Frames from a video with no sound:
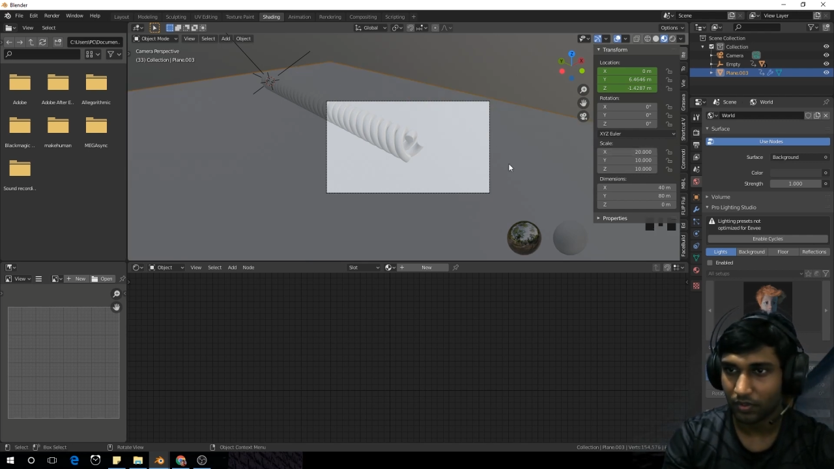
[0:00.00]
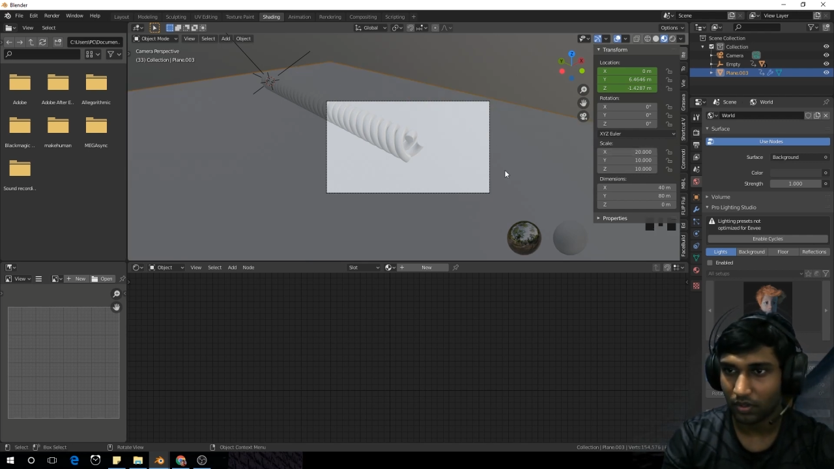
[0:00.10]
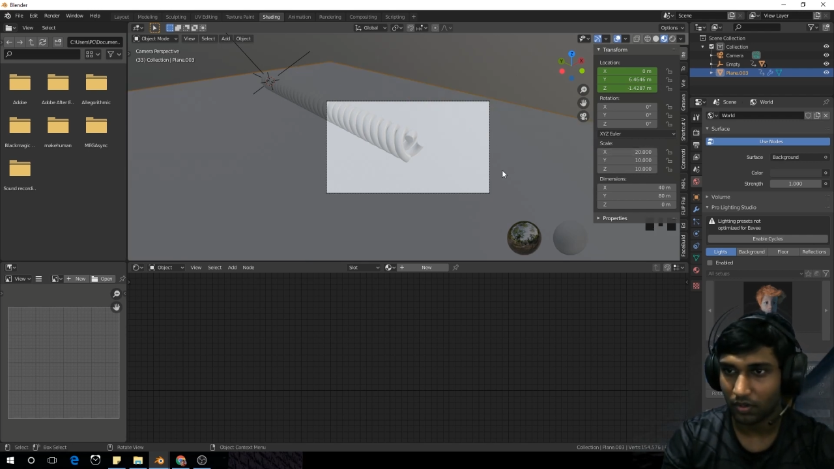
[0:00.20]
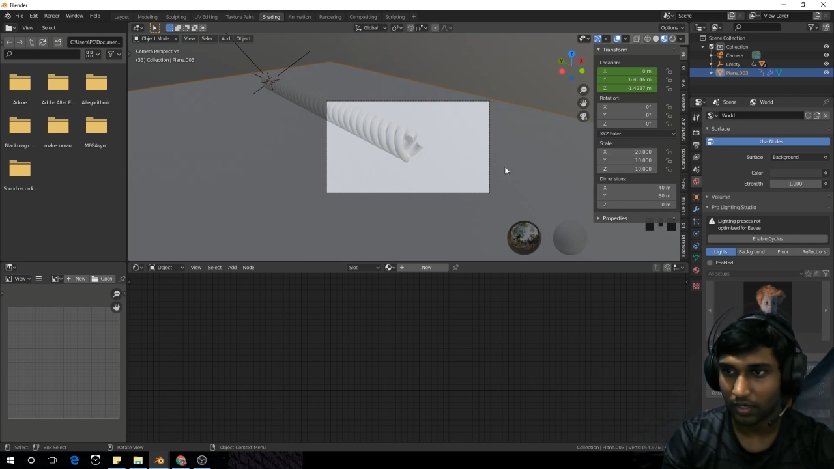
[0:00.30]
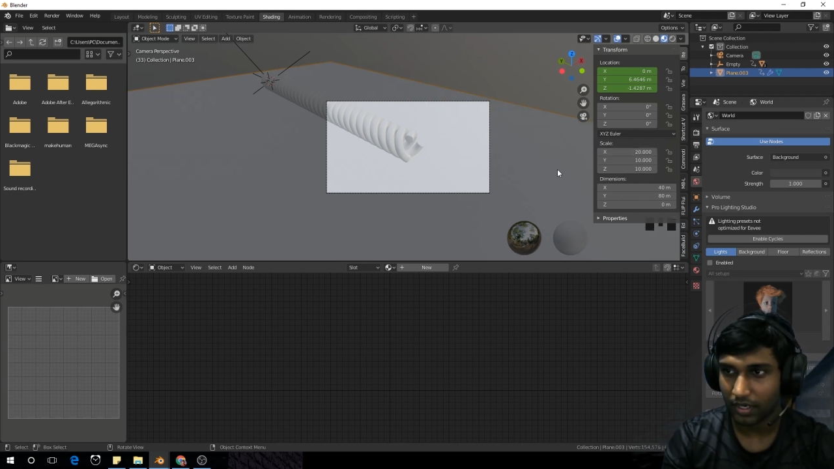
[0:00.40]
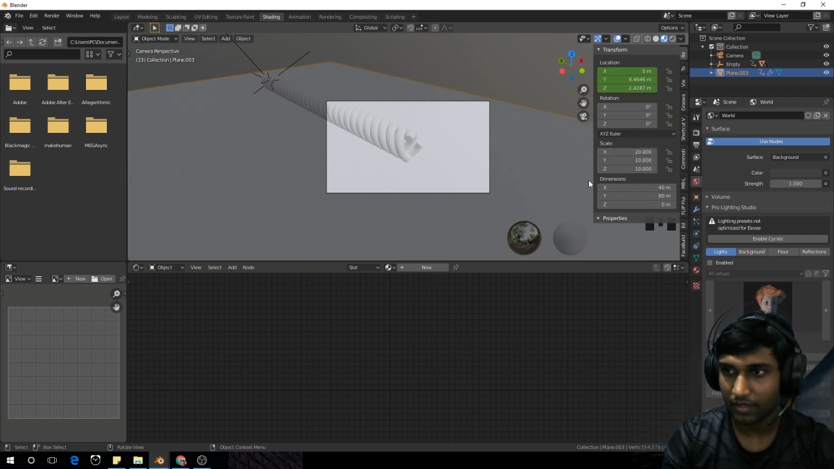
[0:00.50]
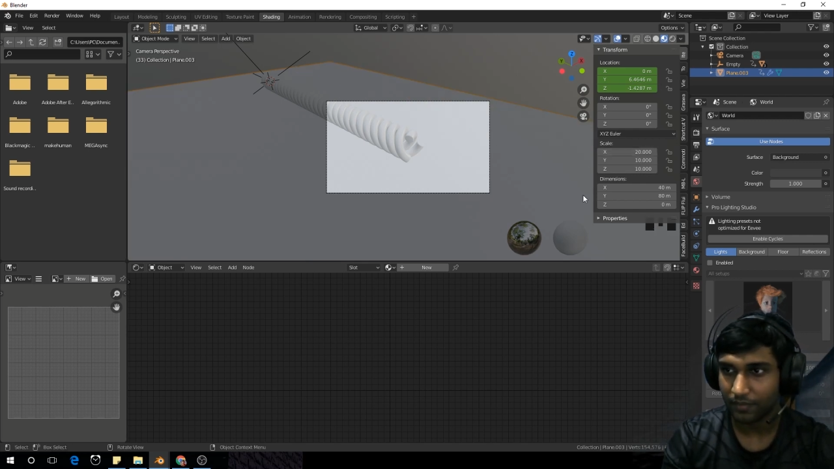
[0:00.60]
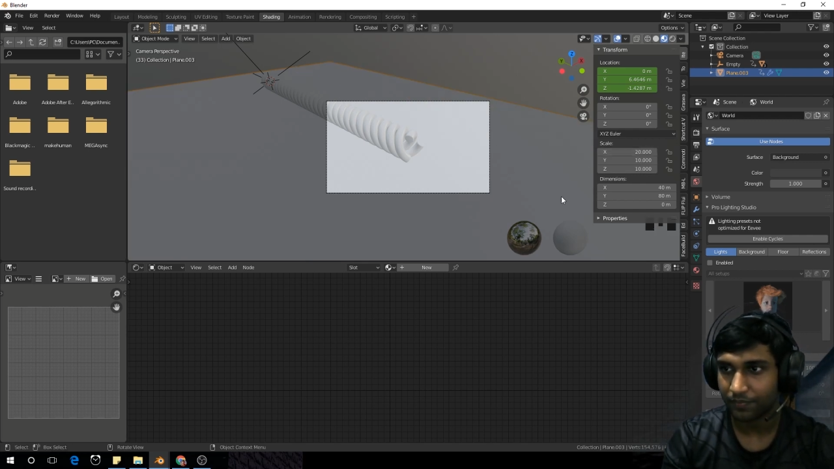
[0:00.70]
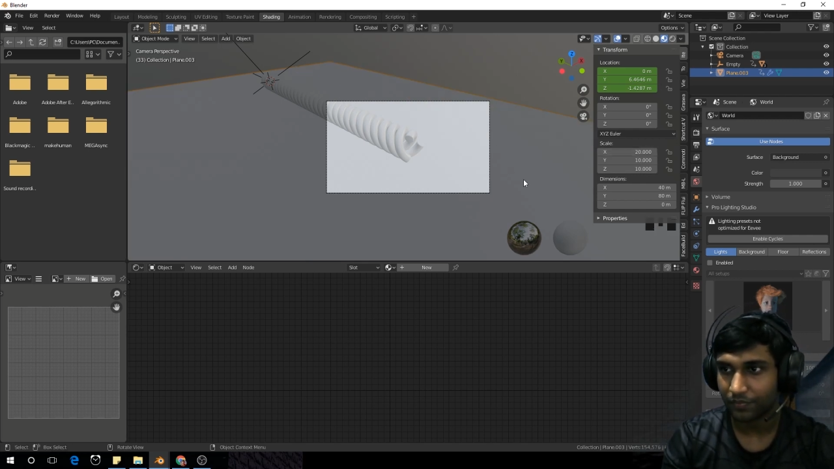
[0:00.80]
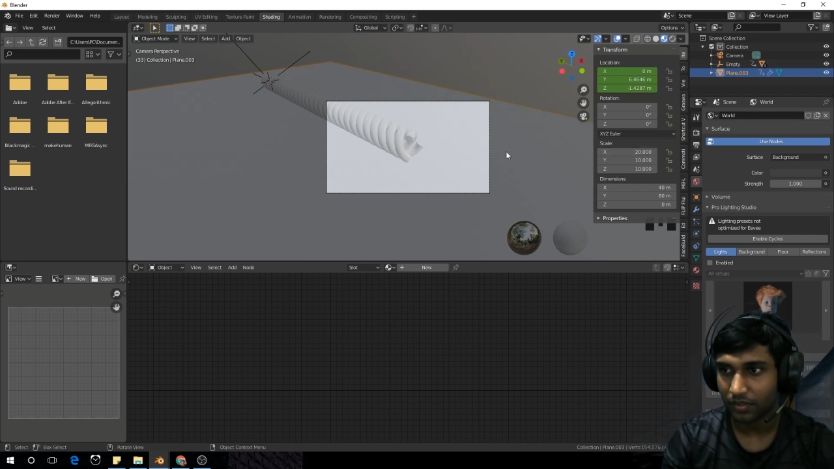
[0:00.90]
Alright,
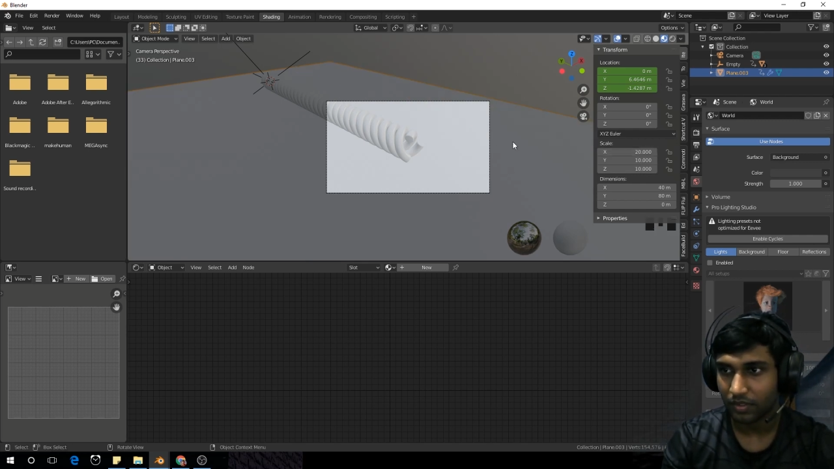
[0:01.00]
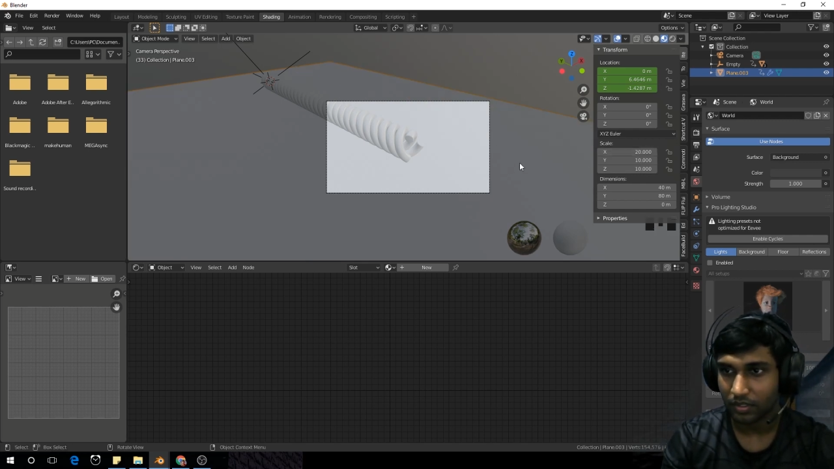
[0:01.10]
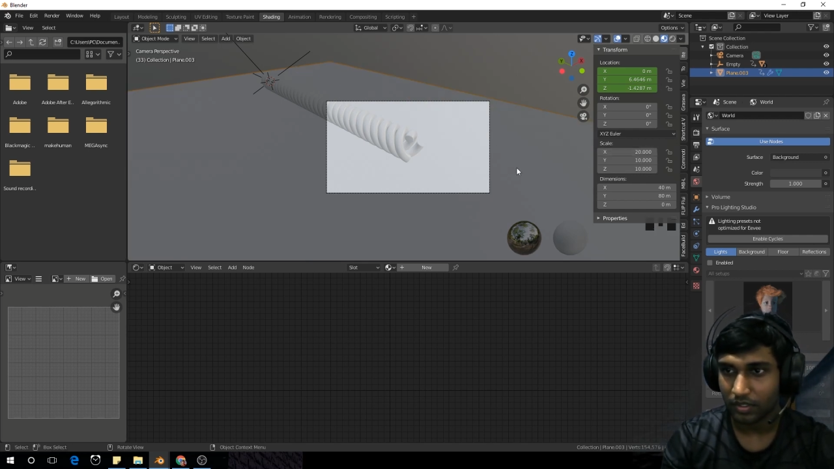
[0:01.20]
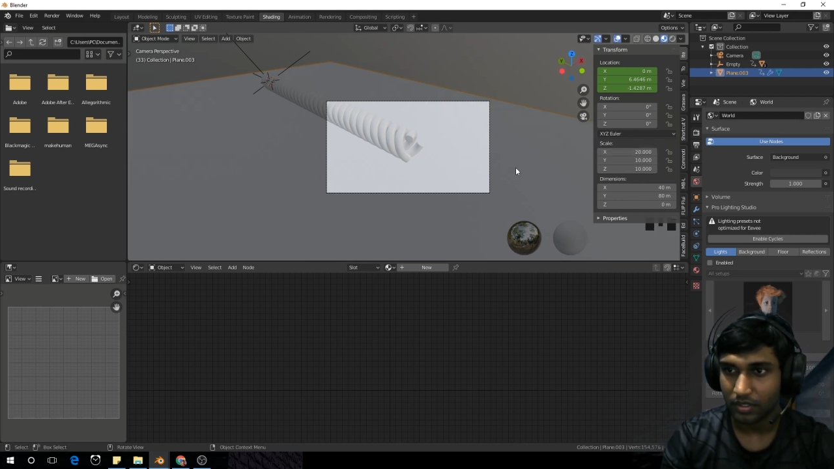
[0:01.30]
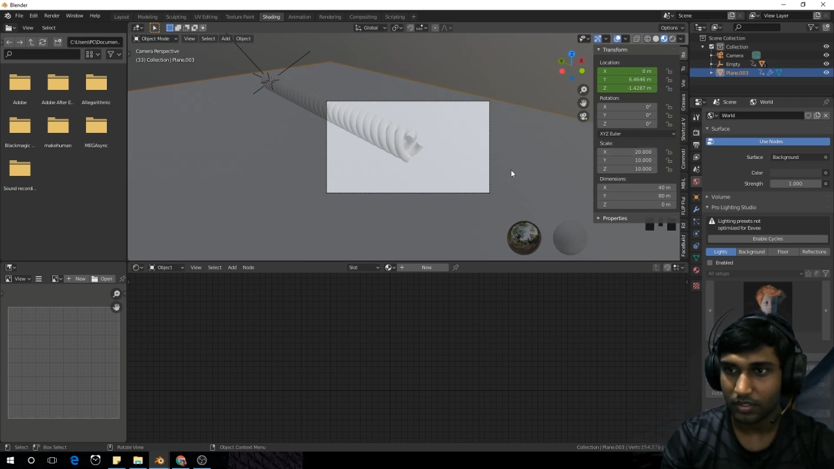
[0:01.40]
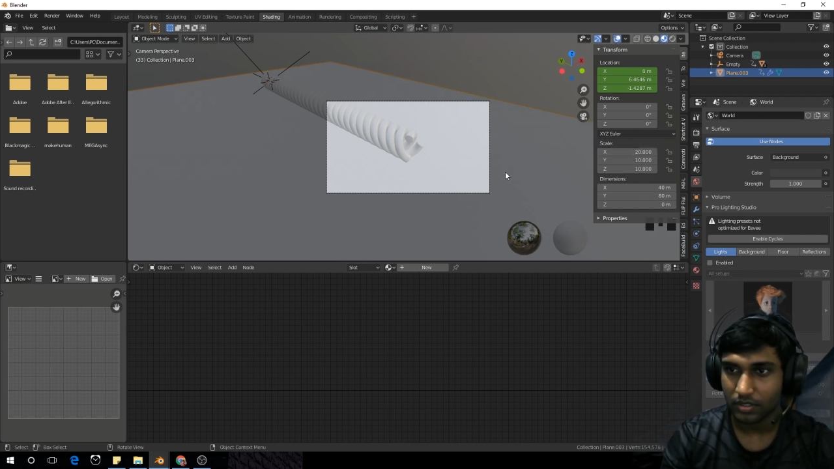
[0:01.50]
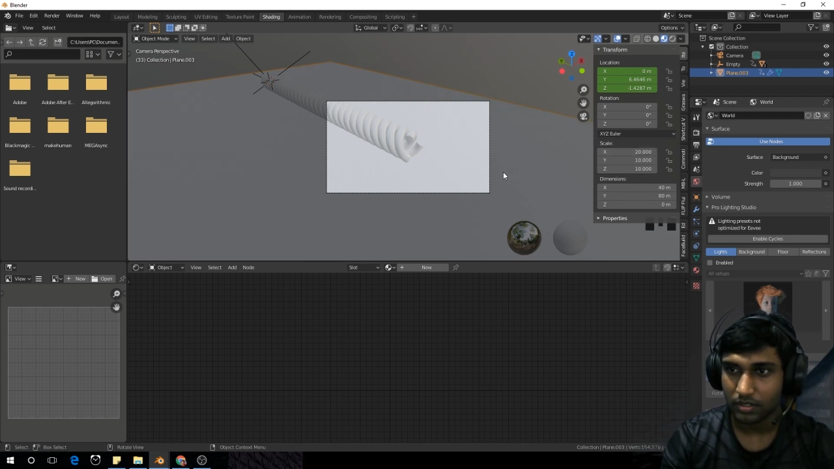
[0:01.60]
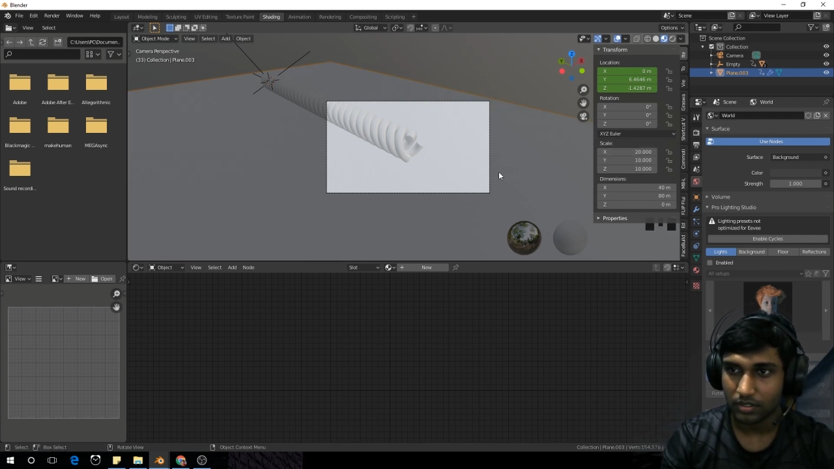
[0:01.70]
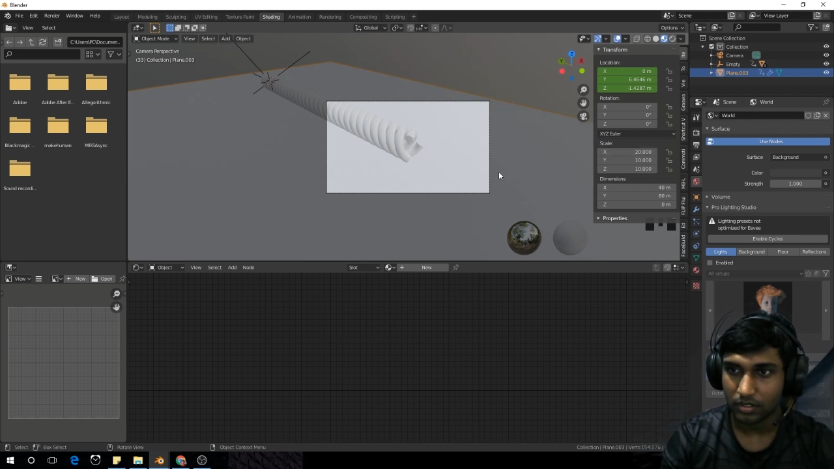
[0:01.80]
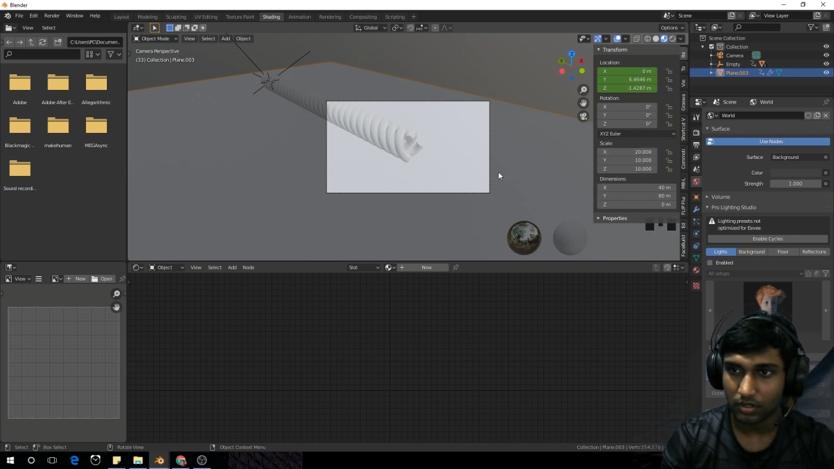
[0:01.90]

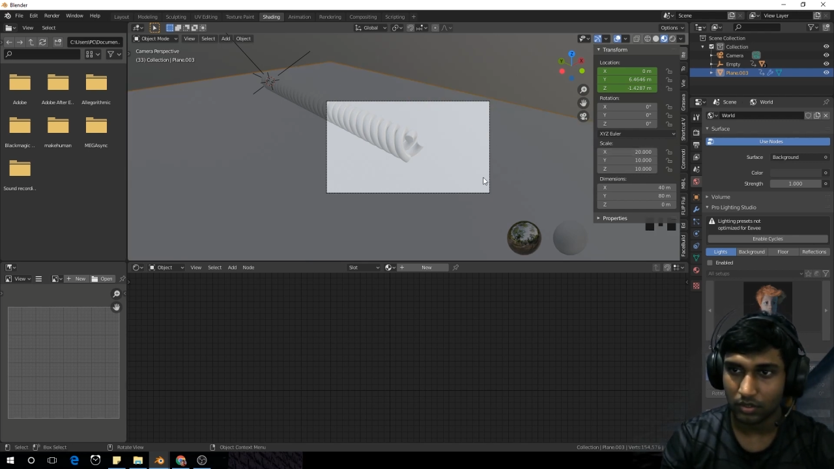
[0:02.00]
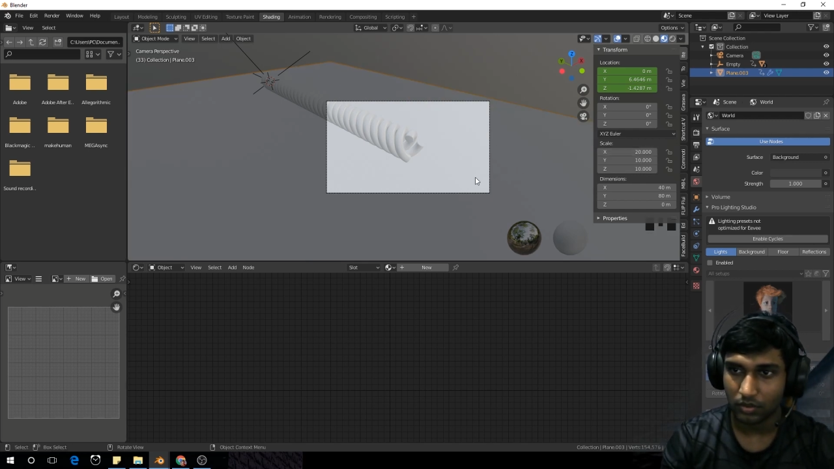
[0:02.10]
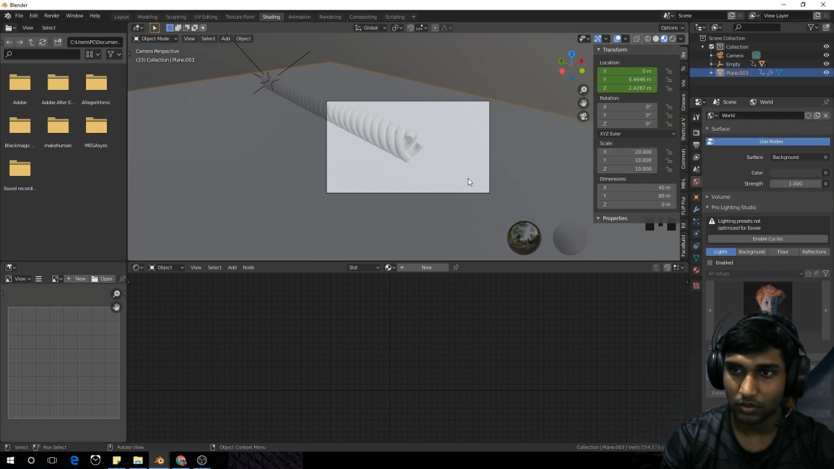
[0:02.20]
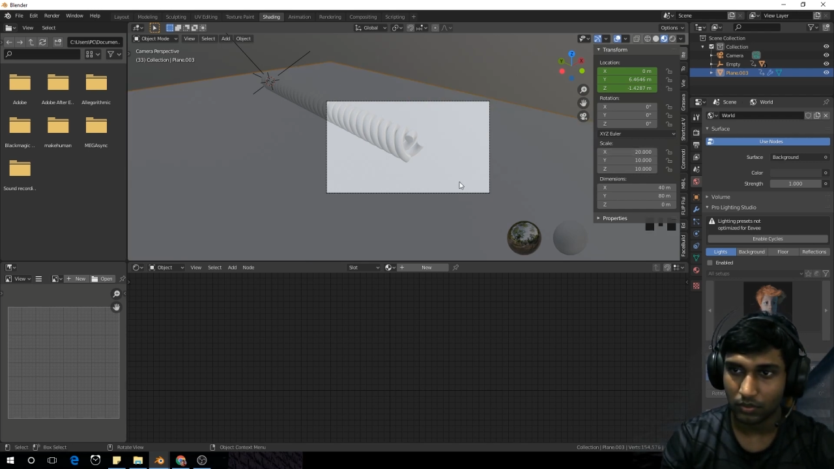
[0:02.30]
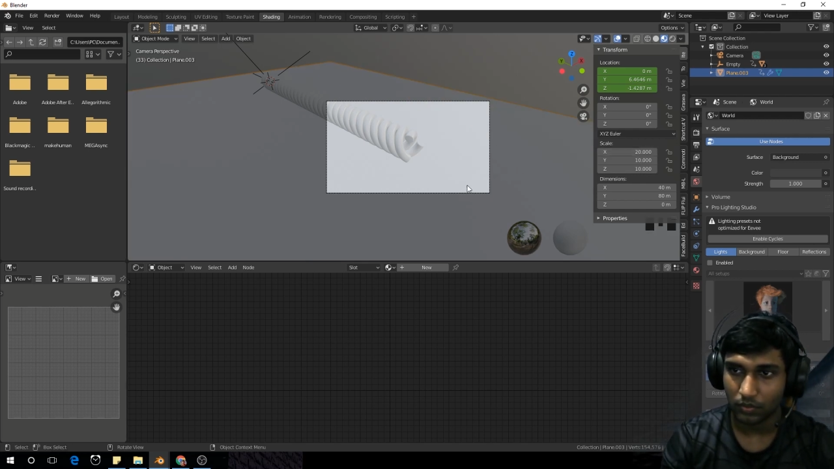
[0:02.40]
so